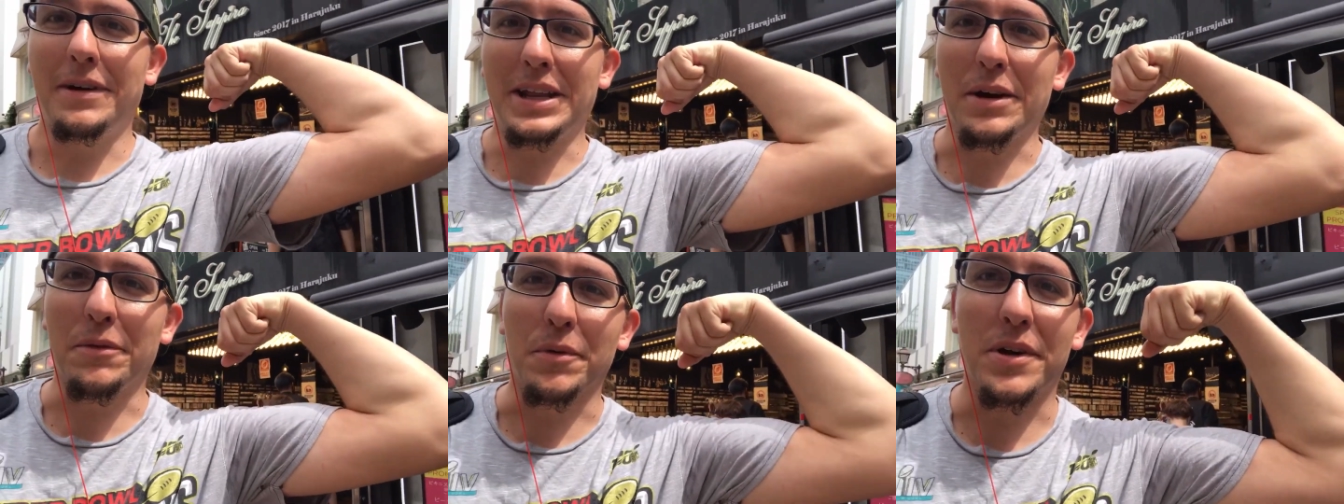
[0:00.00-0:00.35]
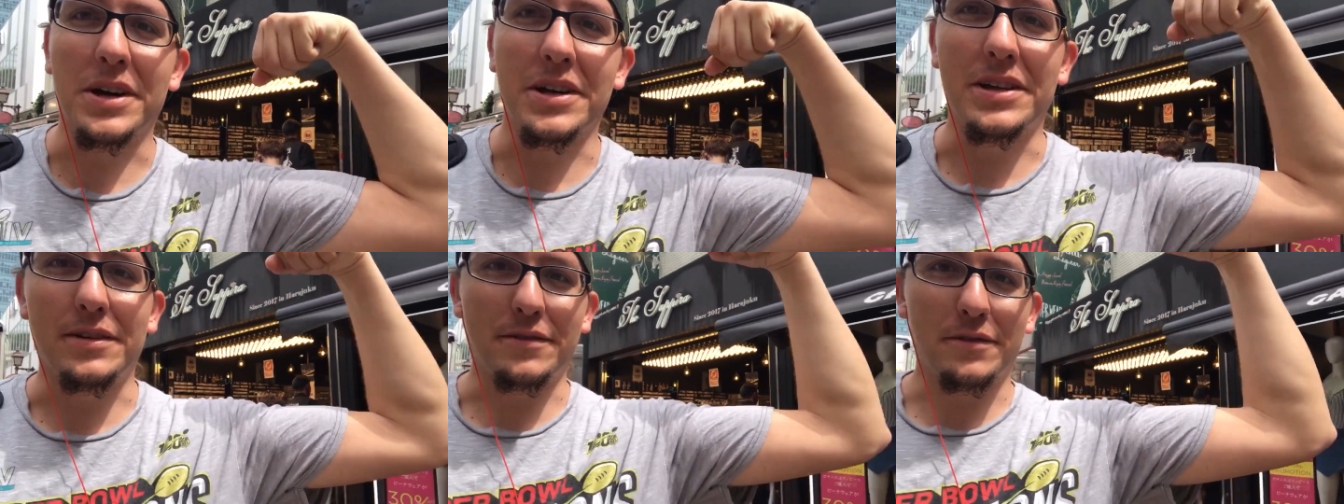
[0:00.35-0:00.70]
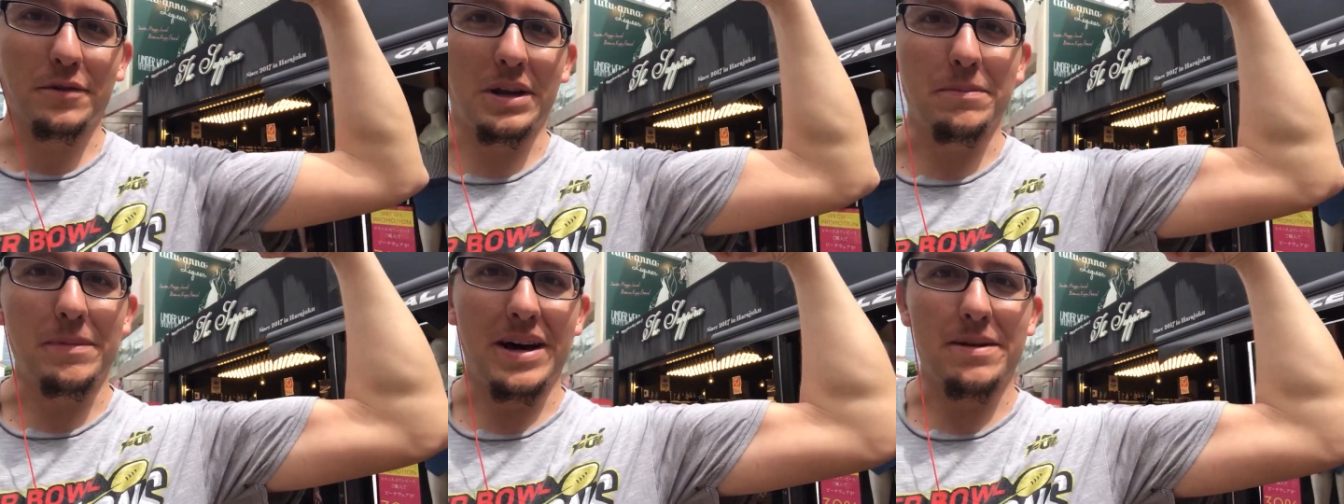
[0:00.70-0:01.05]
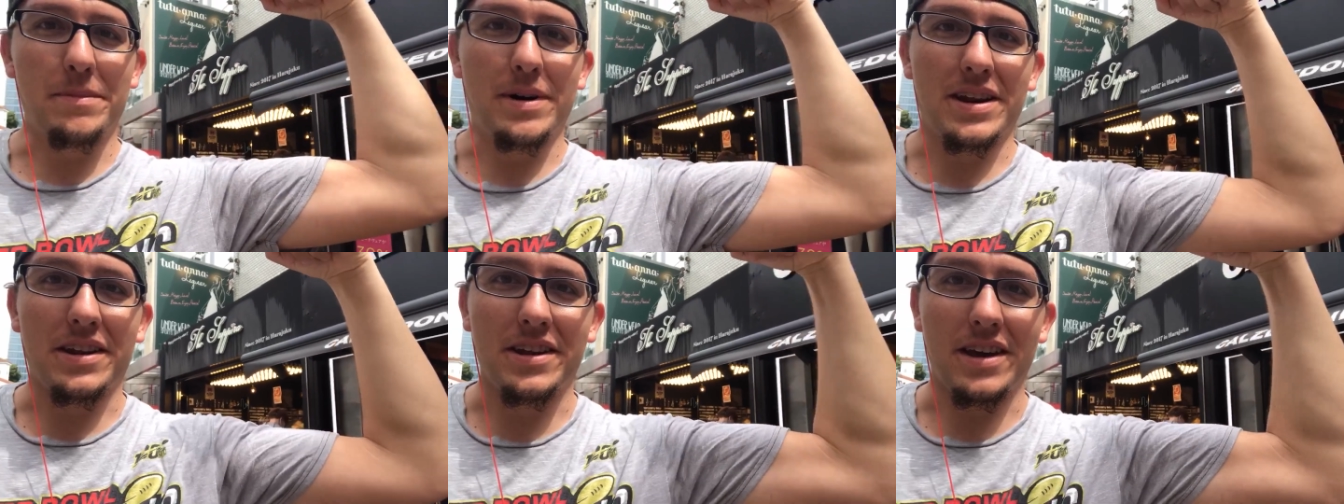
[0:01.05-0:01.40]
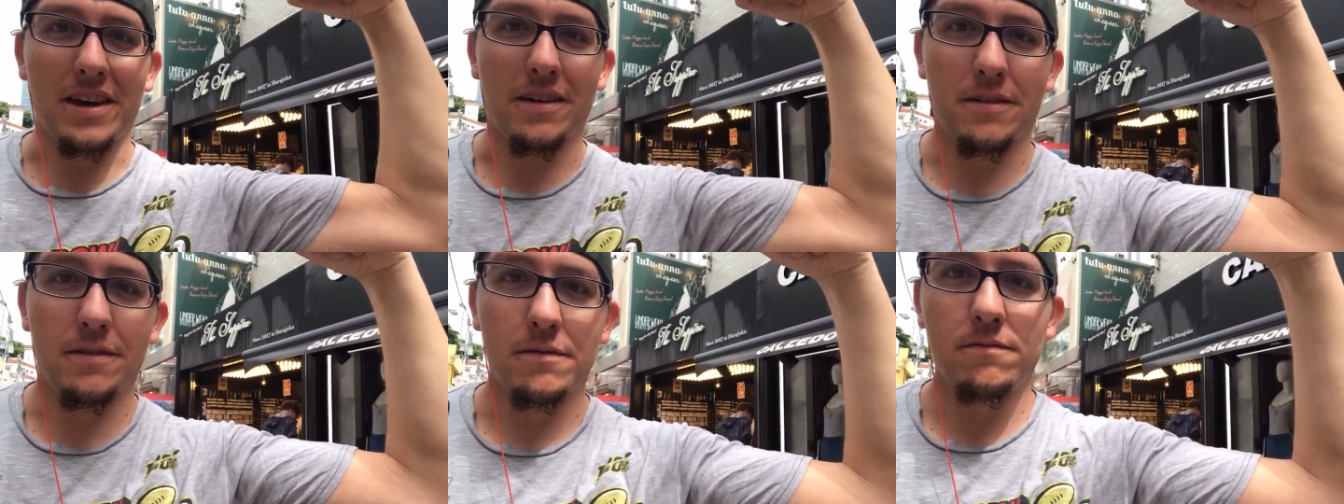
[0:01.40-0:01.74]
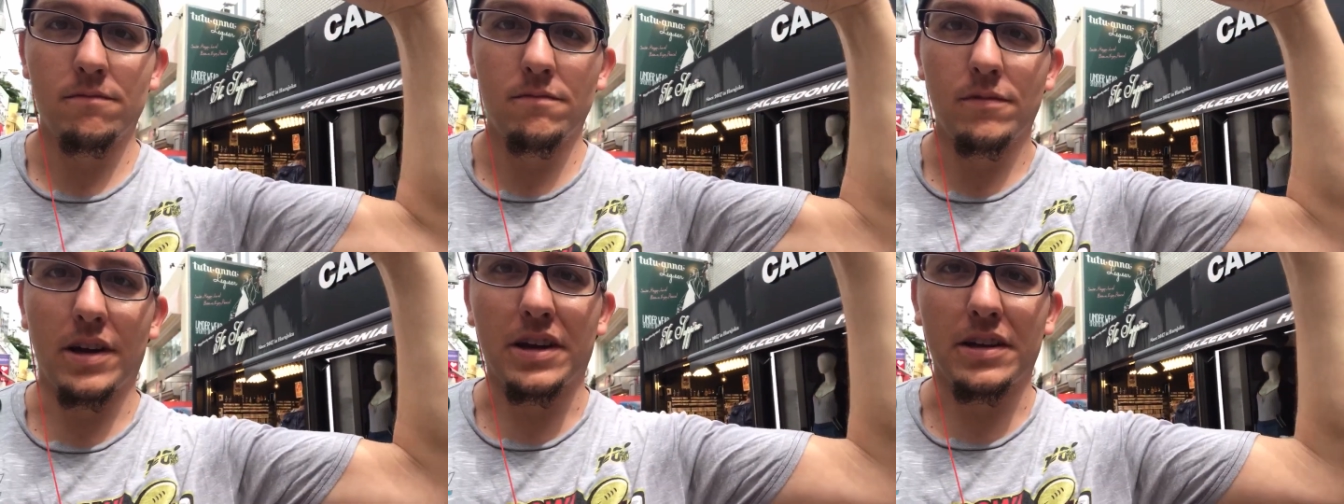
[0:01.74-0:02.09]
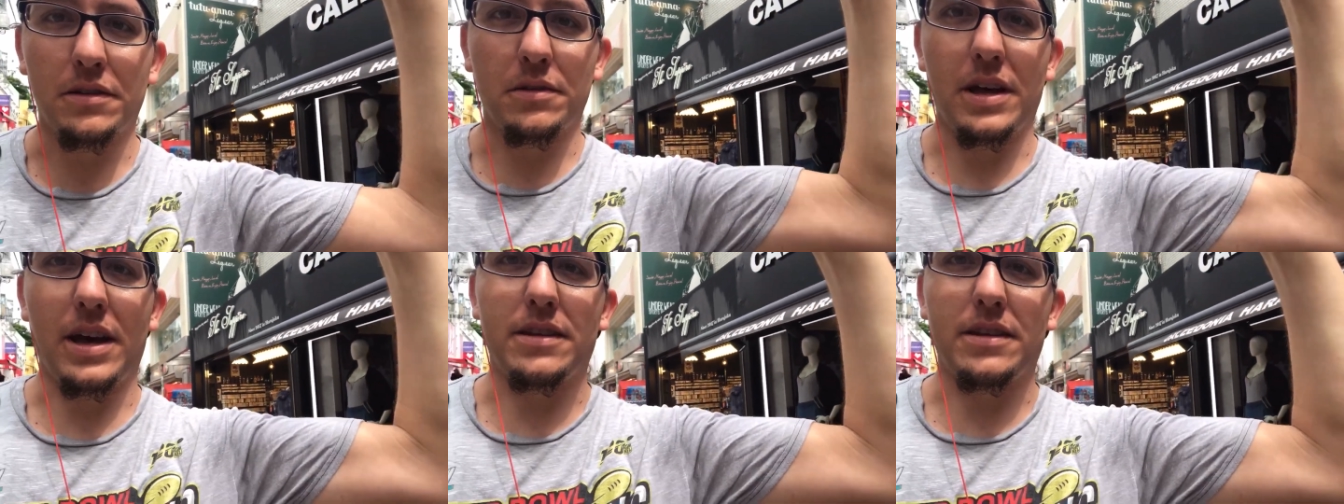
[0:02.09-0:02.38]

need to work on these. I can do